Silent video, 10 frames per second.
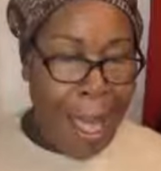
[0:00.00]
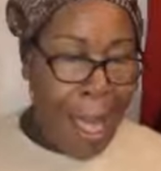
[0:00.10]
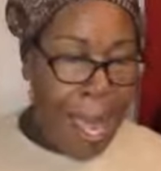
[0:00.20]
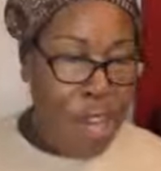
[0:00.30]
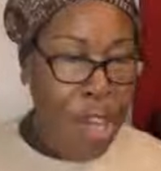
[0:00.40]

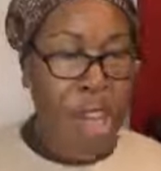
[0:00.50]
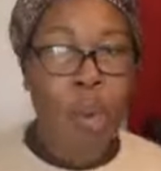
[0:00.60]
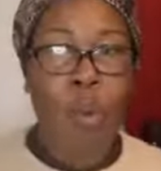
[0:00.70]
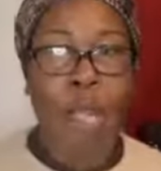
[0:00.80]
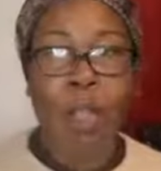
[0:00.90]
And you
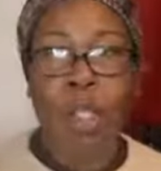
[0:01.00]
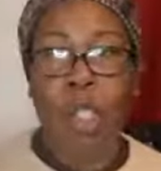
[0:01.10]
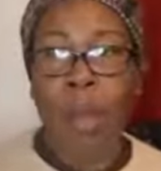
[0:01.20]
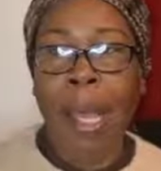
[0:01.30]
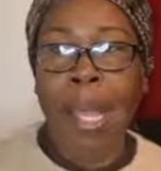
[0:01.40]
know what? It's
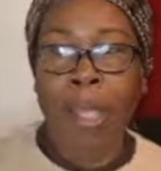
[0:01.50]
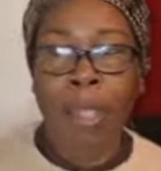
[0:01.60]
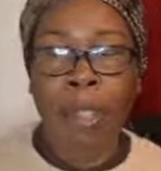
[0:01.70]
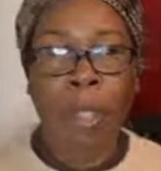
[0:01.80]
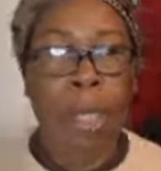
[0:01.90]
so bad. It's
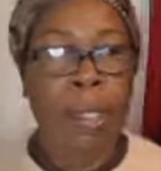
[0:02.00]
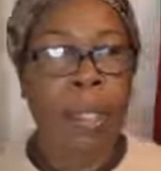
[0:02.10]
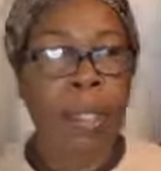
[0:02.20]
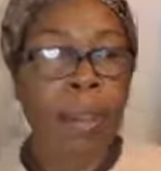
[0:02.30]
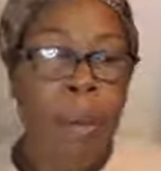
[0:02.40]
so, it's
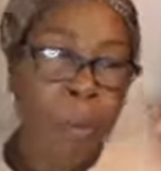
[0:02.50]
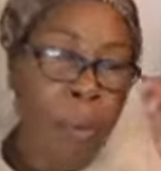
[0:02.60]
so